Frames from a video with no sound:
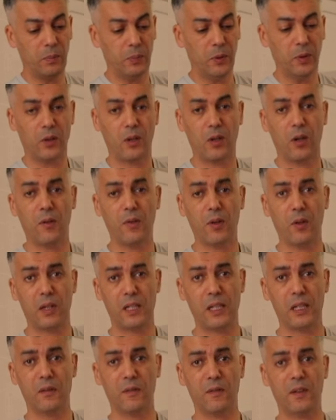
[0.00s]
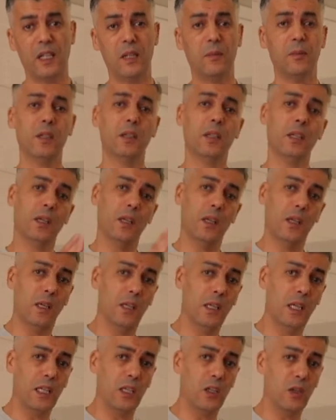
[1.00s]
put a cover of cling film,
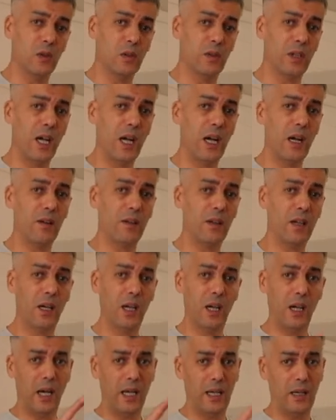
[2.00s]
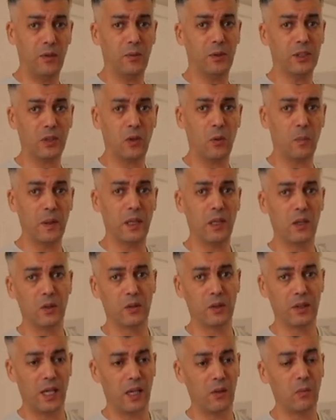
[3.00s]
let it cool down, and then once it's completely
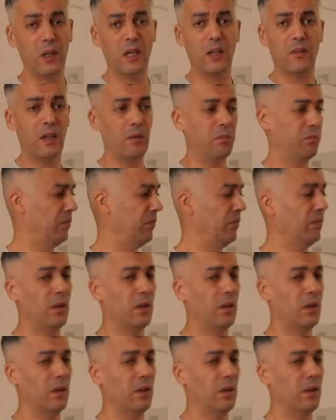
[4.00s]
cooled down, we leave it